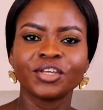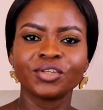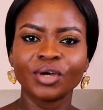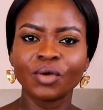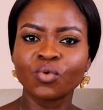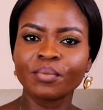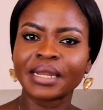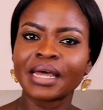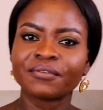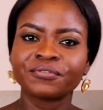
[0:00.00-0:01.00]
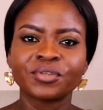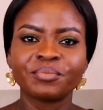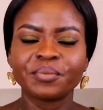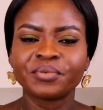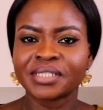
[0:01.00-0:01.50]
a woman has to
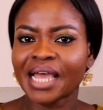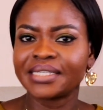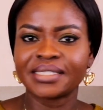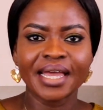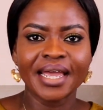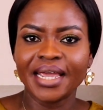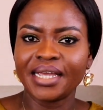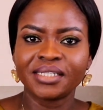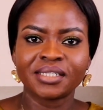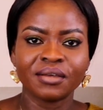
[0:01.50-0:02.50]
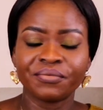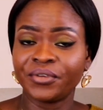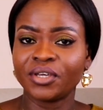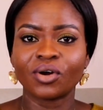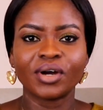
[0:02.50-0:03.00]
be size 8, a
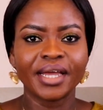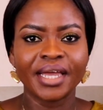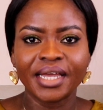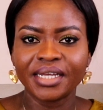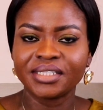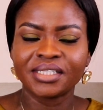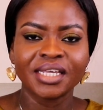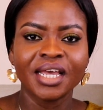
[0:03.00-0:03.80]
figure 8,